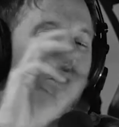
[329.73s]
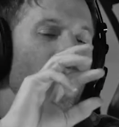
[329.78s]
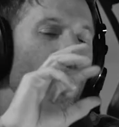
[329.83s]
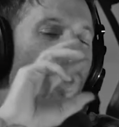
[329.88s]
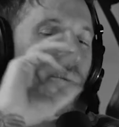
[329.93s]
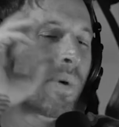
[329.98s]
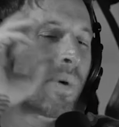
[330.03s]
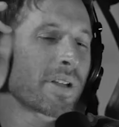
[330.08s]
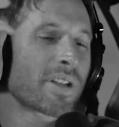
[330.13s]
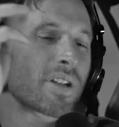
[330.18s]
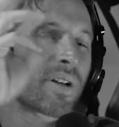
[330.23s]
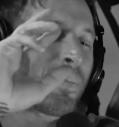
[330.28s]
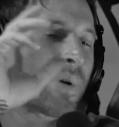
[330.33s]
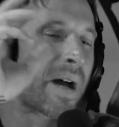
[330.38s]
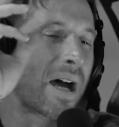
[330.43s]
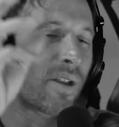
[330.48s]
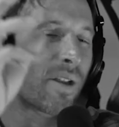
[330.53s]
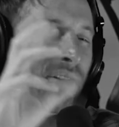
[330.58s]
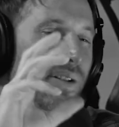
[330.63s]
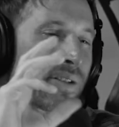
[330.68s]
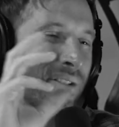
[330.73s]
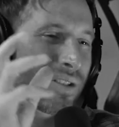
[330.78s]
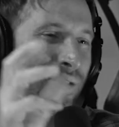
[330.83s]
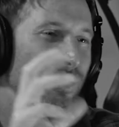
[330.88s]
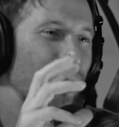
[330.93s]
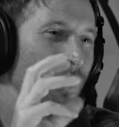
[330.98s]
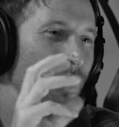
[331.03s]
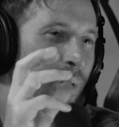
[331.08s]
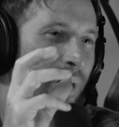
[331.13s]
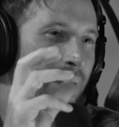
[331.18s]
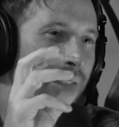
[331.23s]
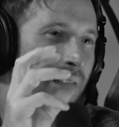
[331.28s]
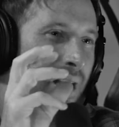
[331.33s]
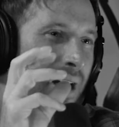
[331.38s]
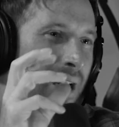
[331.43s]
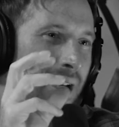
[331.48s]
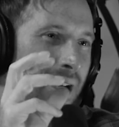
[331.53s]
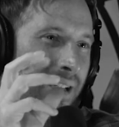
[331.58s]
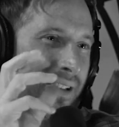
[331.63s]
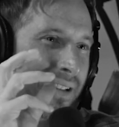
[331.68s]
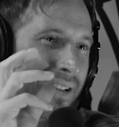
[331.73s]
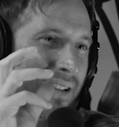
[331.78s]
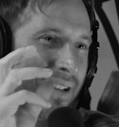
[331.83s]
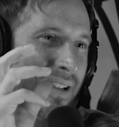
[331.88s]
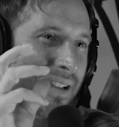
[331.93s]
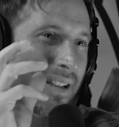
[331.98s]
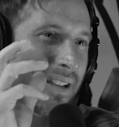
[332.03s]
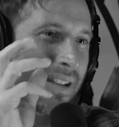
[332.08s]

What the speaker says: so much about the storyline